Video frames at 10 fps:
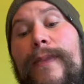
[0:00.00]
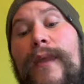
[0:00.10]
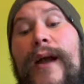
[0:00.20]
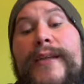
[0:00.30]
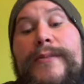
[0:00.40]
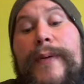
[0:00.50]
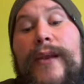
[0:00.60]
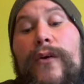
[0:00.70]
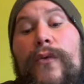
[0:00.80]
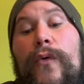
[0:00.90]

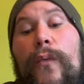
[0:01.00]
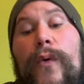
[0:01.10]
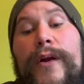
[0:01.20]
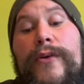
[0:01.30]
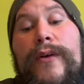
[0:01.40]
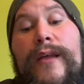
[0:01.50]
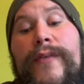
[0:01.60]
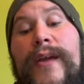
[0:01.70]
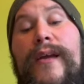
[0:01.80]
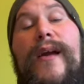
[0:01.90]
Depending on where you're
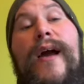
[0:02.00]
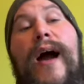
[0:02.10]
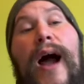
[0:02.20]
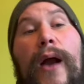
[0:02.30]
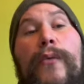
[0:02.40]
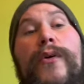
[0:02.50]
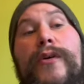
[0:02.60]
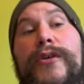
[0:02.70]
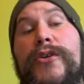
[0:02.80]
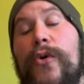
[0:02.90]
living, I
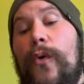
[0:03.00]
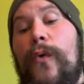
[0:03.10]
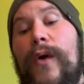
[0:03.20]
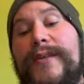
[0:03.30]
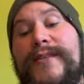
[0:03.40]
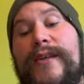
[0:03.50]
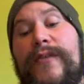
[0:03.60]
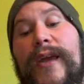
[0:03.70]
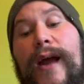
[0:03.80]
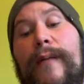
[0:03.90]
would go and see if you
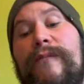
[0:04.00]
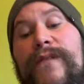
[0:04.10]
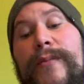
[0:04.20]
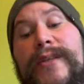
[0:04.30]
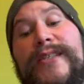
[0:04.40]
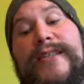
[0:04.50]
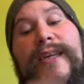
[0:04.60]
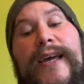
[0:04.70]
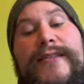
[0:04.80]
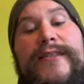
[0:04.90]
can get a vitamin D
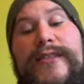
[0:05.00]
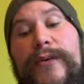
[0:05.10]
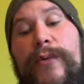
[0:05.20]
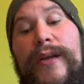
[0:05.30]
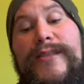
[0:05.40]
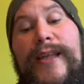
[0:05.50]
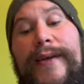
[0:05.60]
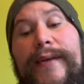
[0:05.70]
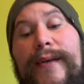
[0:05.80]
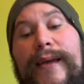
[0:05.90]
test to see what it's
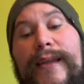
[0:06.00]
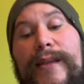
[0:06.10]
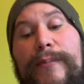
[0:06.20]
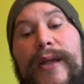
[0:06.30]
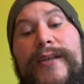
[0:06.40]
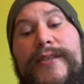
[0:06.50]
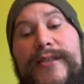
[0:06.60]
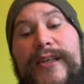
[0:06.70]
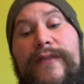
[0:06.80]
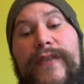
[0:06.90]
like in the blood, to
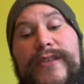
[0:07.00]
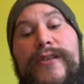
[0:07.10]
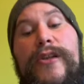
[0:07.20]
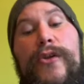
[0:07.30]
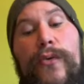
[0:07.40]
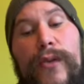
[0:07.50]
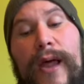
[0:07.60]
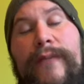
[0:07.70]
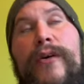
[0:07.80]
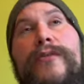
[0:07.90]
see if it's low
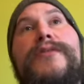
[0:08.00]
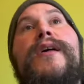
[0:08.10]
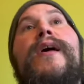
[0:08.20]
levels.